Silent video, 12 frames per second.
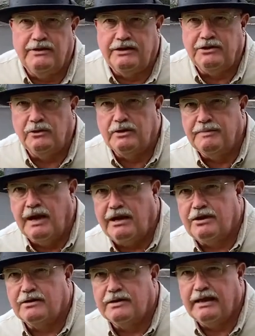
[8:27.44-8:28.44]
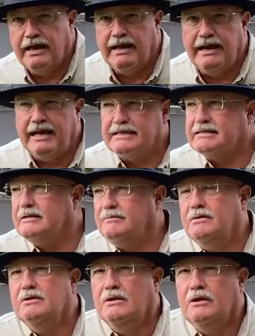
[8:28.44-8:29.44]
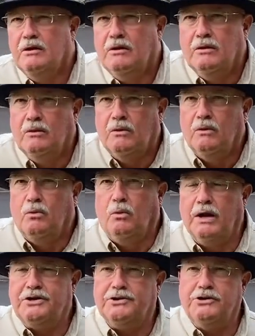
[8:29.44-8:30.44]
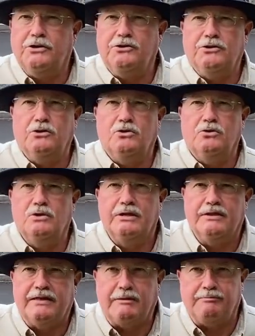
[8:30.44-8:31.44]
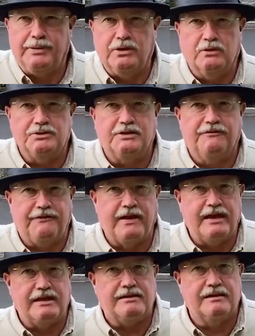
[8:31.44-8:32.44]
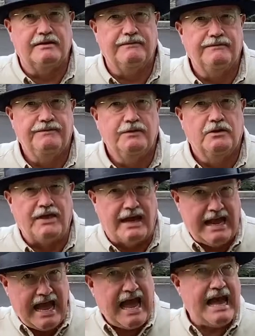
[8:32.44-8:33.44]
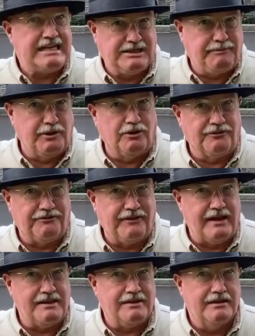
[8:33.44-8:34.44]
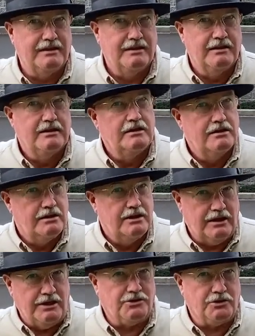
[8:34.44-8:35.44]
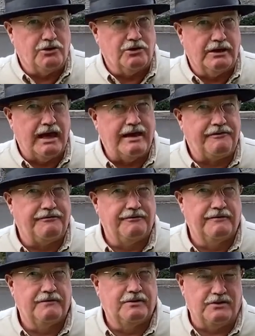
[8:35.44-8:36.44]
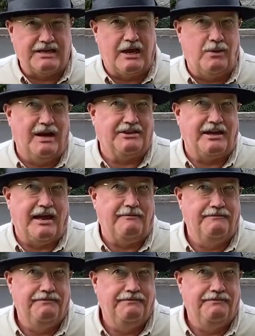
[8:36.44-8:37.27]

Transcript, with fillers: that you admire, and ask them, What do you do that builds faith, that has built faith into your life? Because I want that.